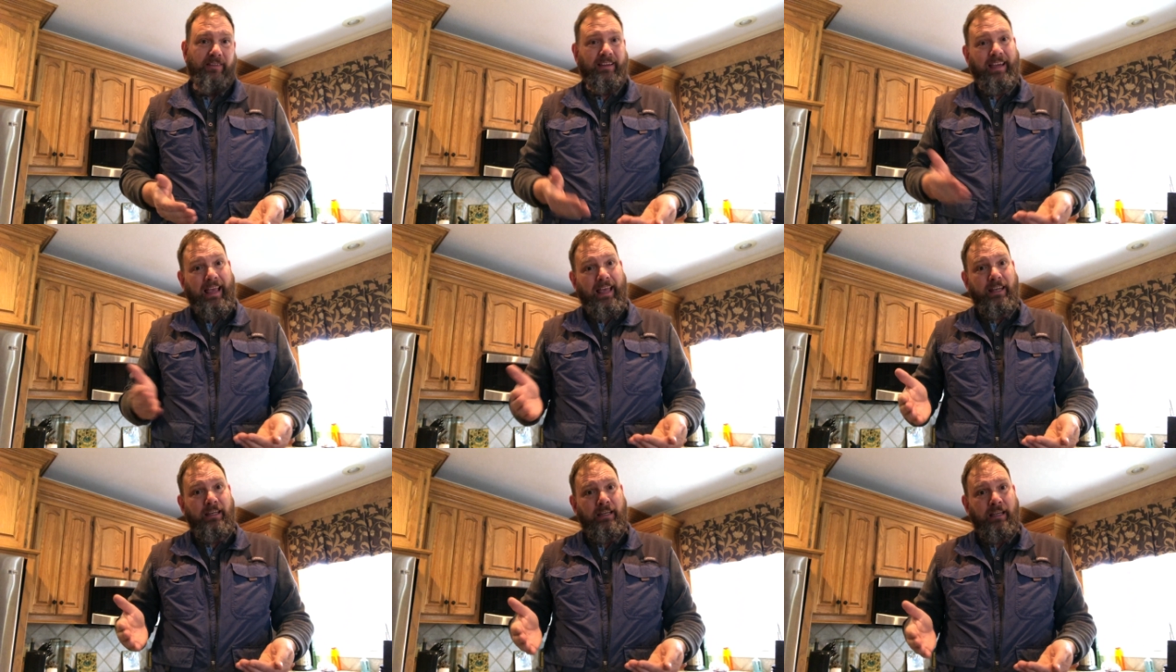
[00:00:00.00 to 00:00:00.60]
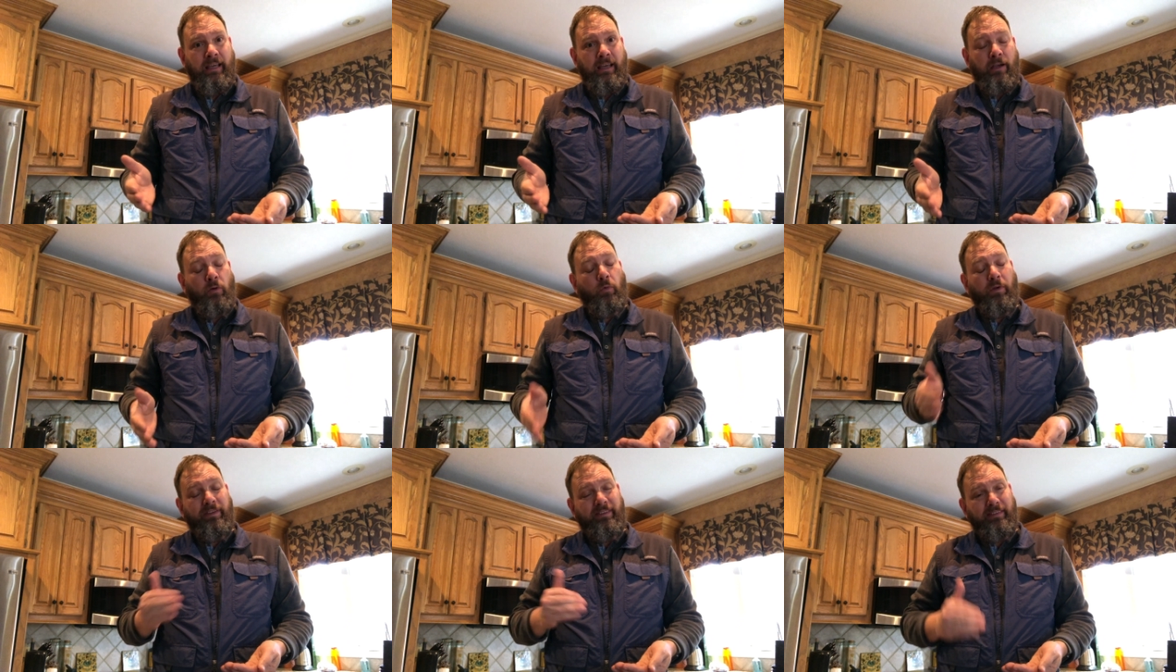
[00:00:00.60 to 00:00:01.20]
Again,
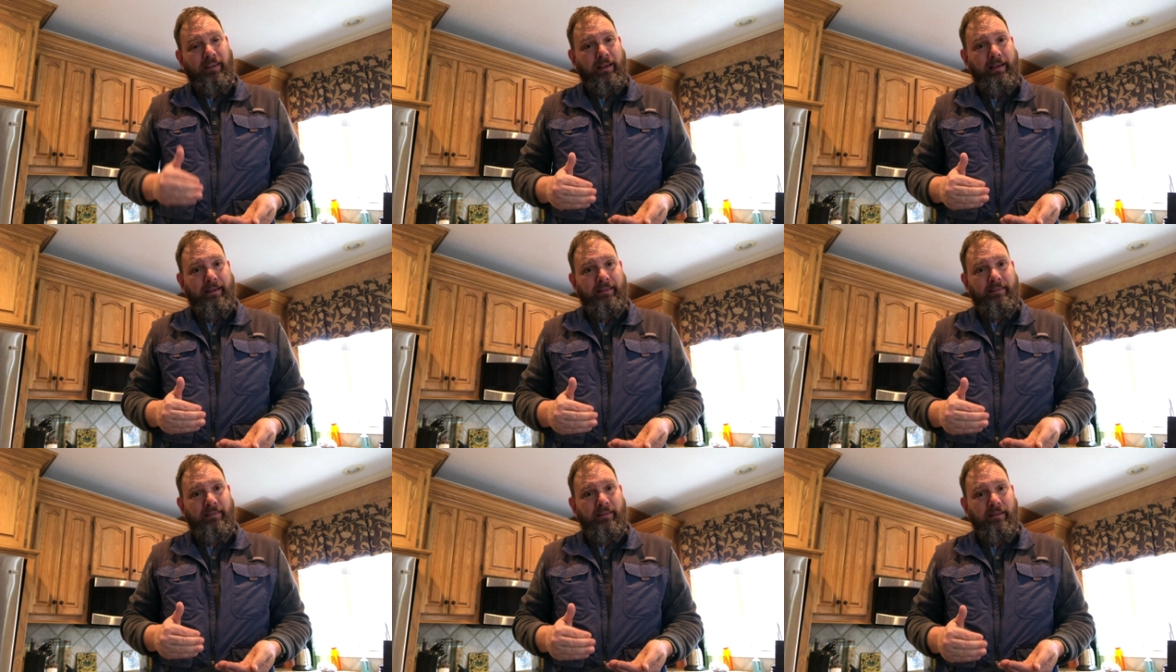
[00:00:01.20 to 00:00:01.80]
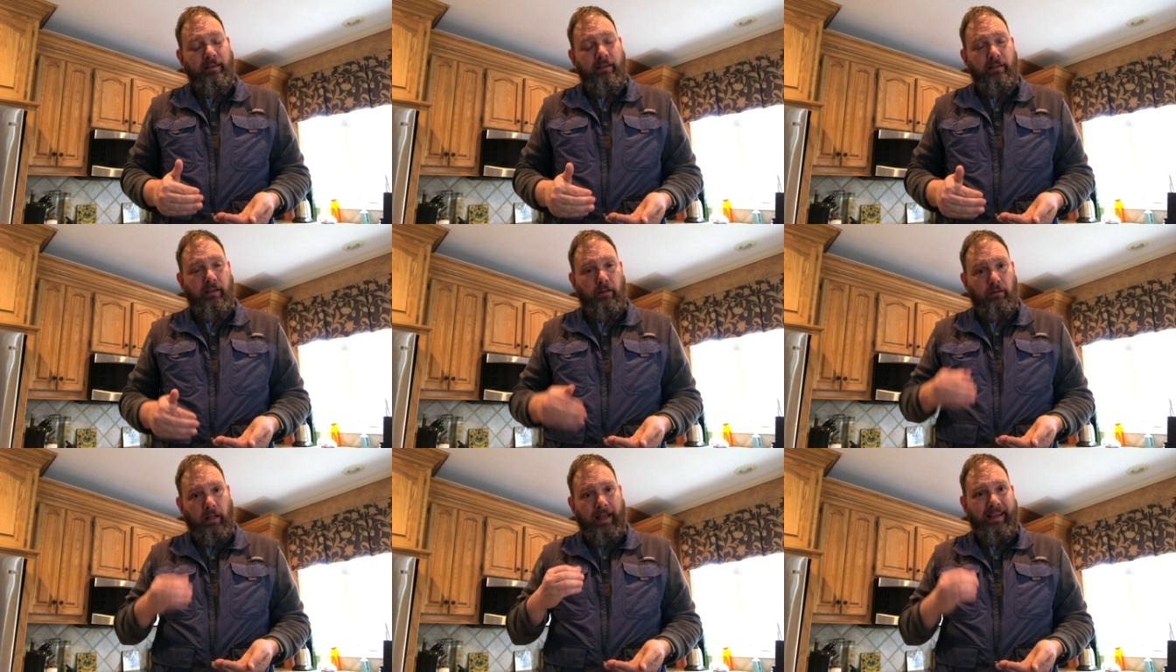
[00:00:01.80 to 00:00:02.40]
with seeds, the
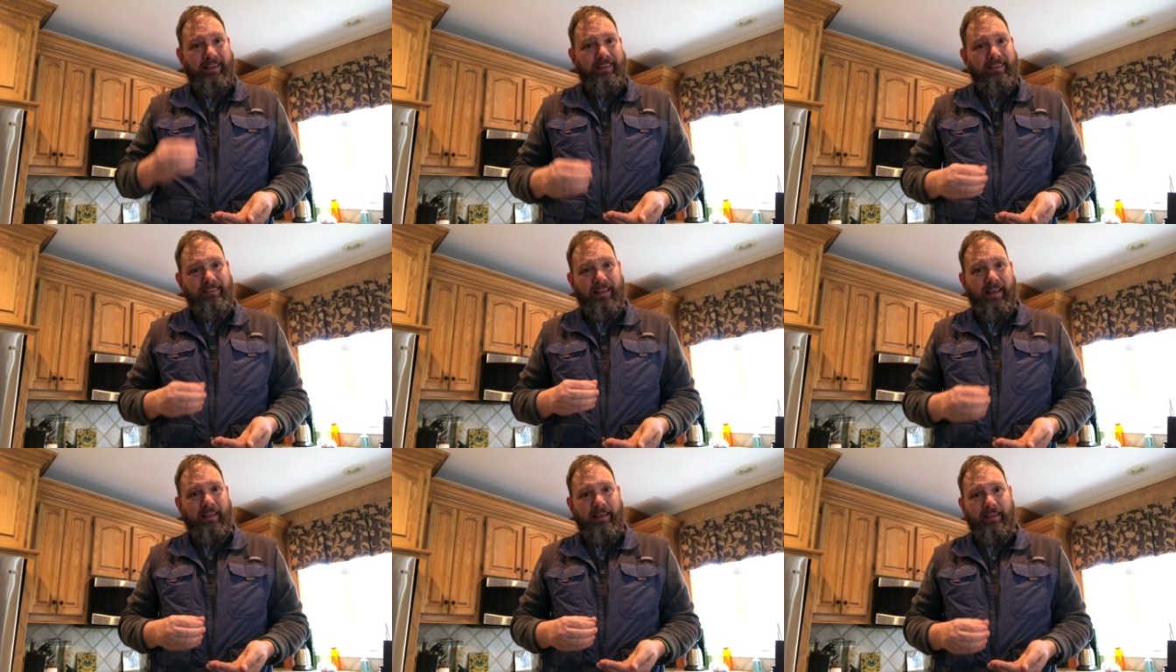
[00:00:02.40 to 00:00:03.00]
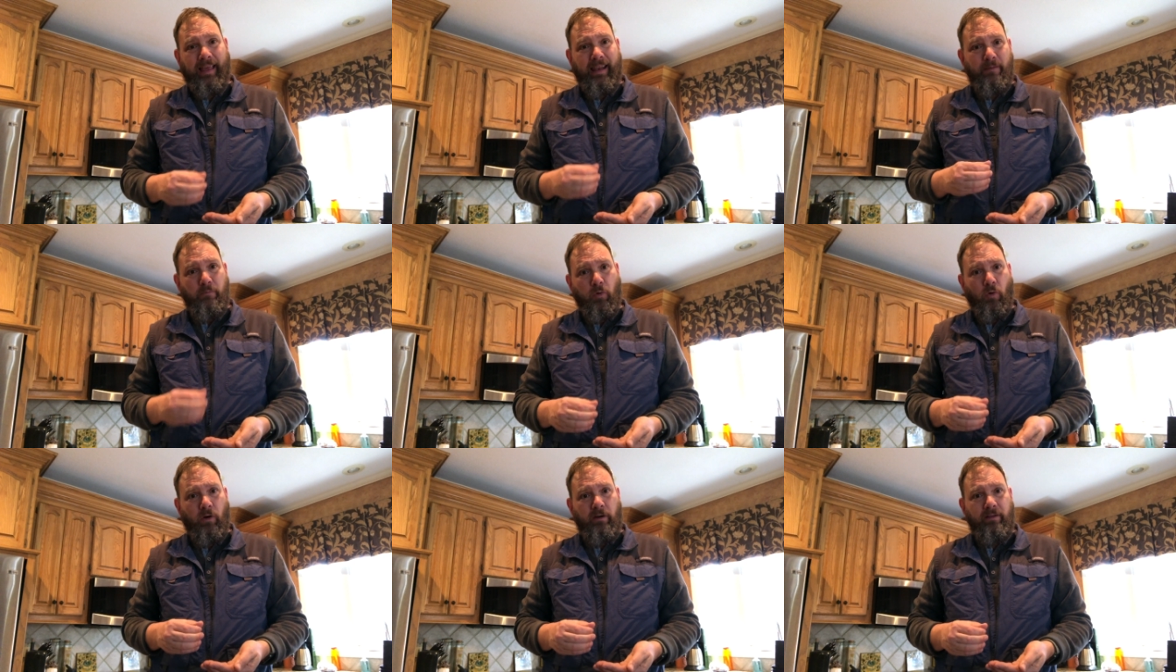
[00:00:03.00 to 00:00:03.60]
light is not that
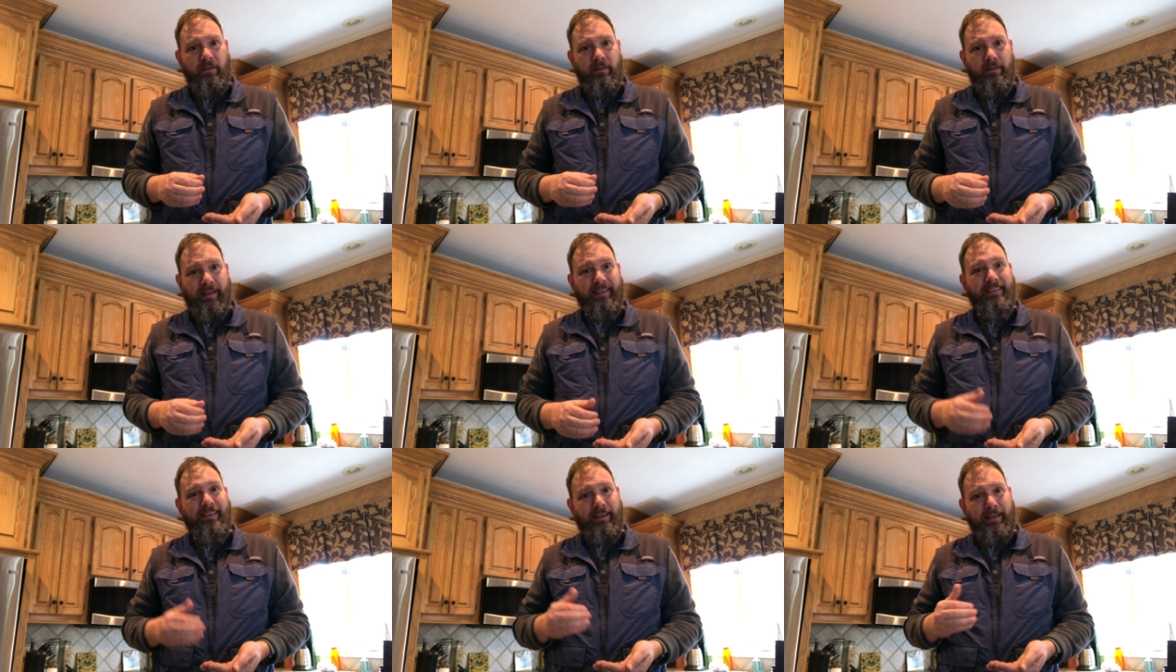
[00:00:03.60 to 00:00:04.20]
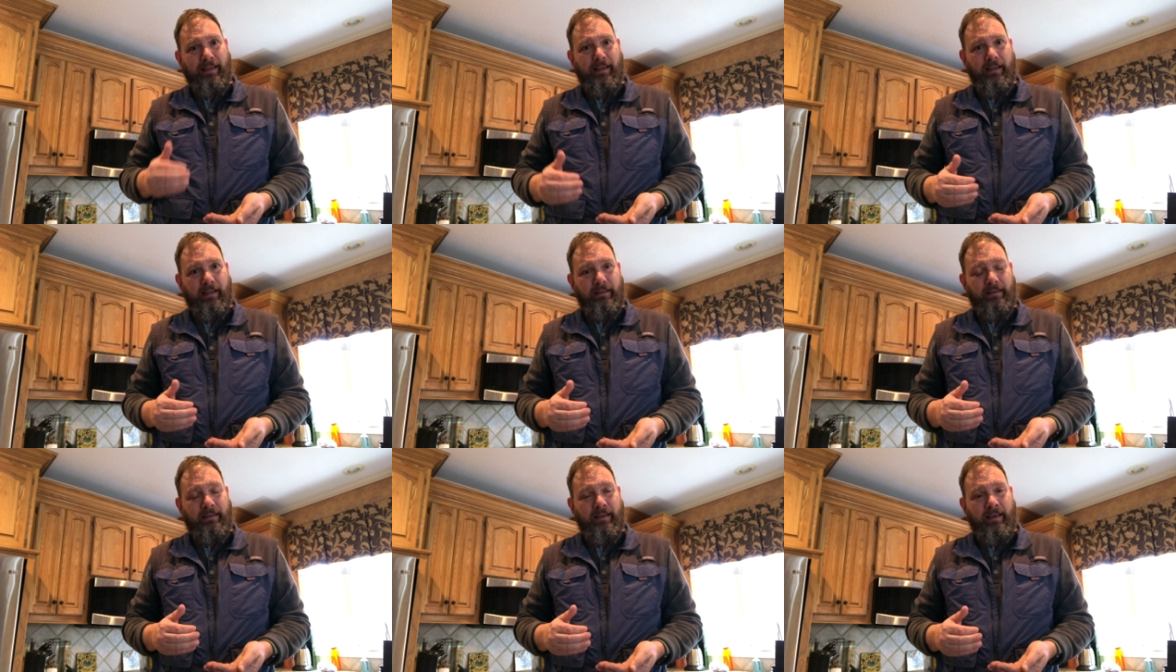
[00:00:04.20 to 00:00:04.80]
important, it's the
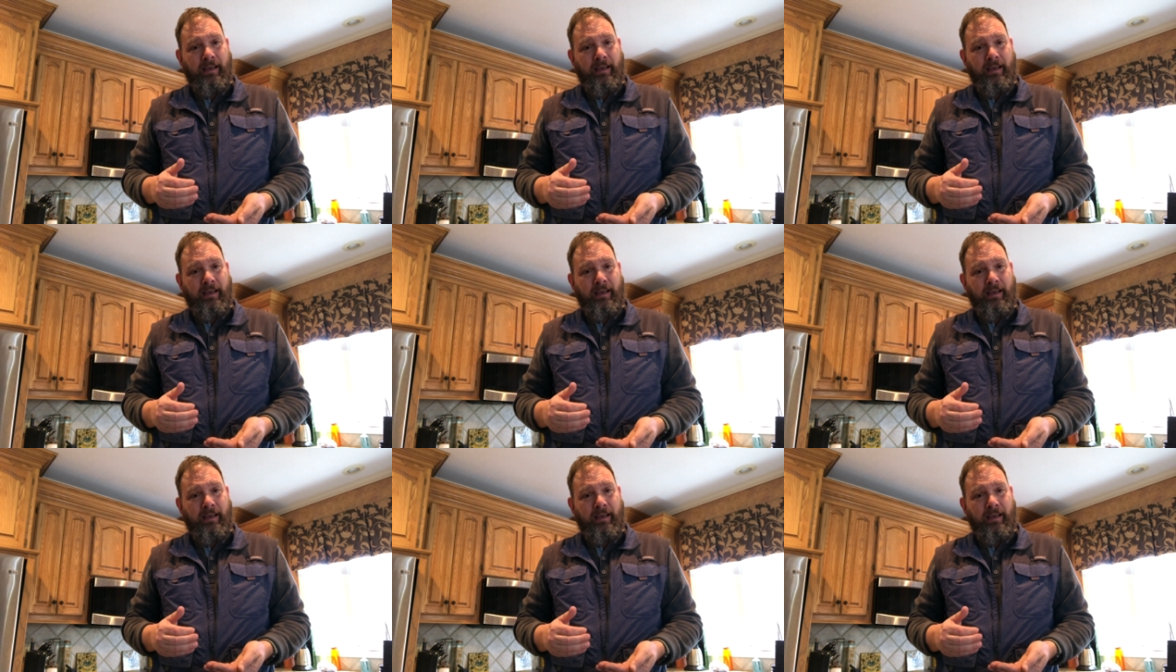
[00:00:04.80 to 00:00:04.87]
heat.